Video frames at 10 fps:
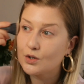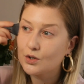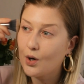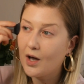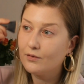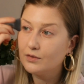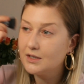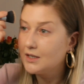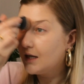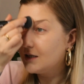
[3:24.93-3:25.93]
So I
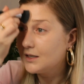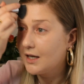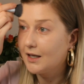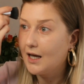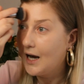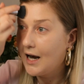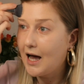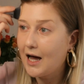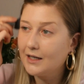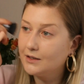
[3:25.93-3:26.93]
would say it's like a
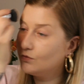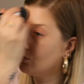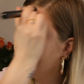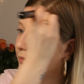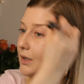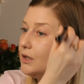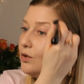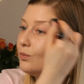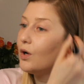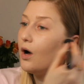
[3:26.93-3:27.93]
light to
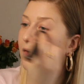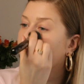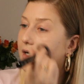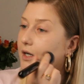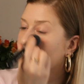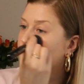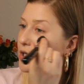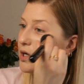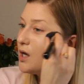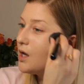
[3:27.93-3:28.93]
medium
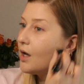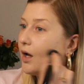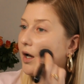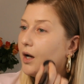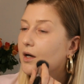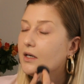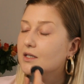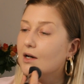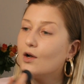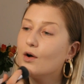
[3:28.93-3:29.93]
coverage.
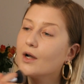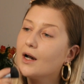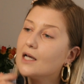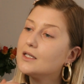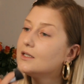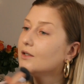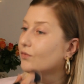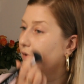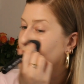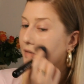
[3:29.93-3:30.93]
It's a
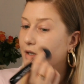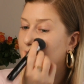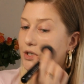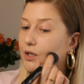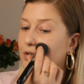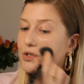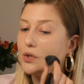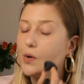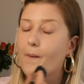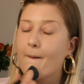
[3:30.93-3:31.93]
long-lasting foundation,
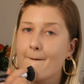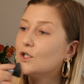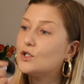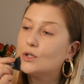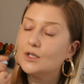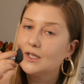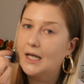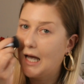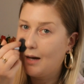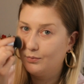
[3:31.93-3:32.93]
so it should
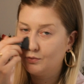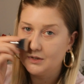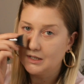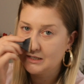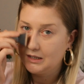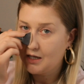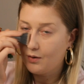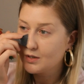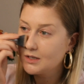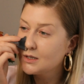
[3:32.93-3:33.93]
stay up to 16
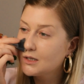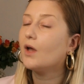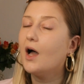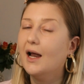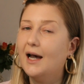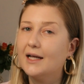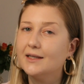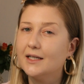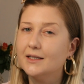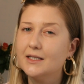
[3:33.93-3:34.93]
hours. I
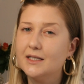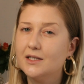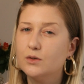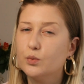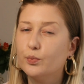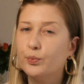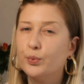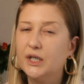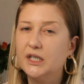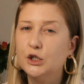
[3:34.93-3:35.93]
like that it's
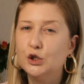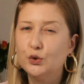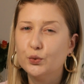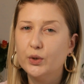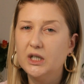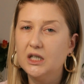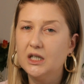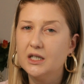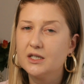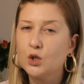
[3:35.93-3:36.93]
pretty
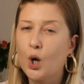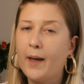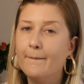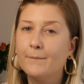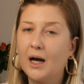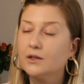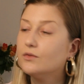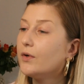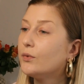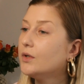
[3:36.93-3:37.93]
dewy. It's not a
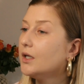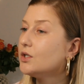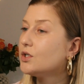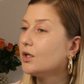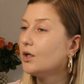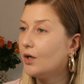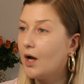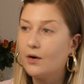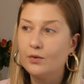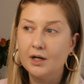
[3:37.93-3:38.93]
matte foundation.
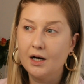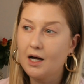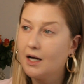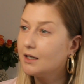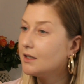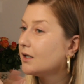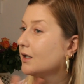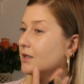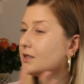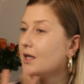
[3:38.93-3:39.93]
I really like
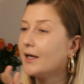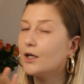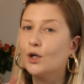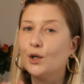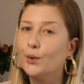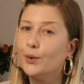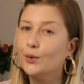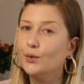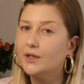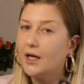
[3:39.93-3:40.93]
this
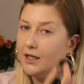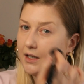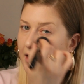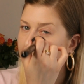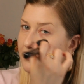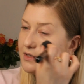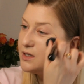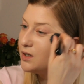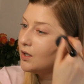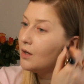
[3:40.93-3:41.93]
glow that it
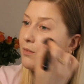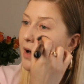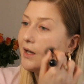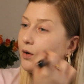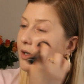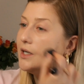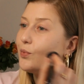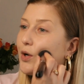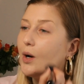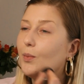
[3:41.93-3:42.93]
gives. My only
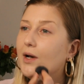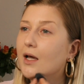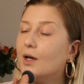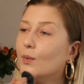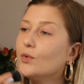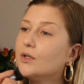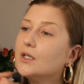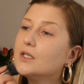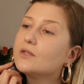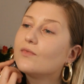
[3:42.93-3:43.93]
problem with
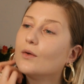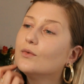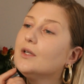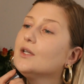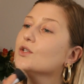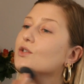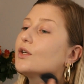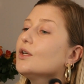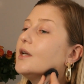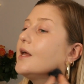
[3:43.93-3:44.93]
this
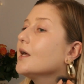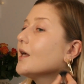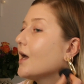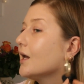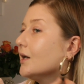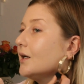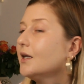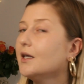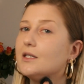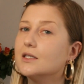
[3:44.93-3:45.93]
foundation, again,
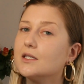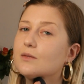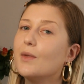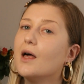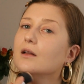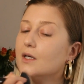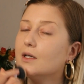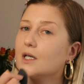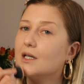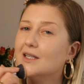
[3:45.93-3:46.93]
is the smell.
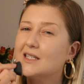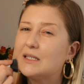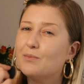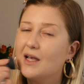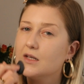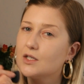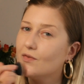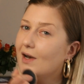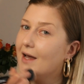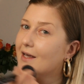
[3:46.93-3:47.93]
It
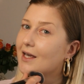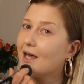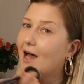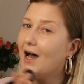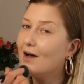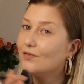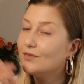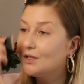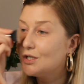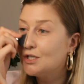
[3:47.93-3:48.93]
smells like
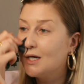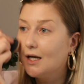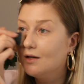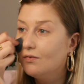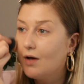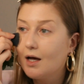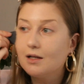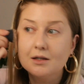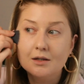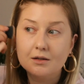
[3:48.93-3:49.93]
aftershave,
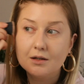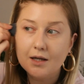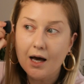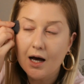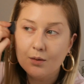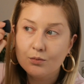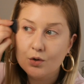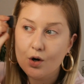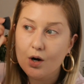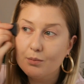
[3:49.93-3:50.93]
and yeah,
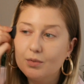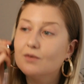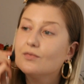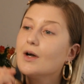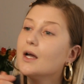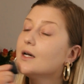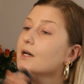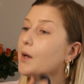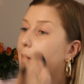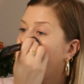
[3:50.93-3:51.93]
I'm not a big fan.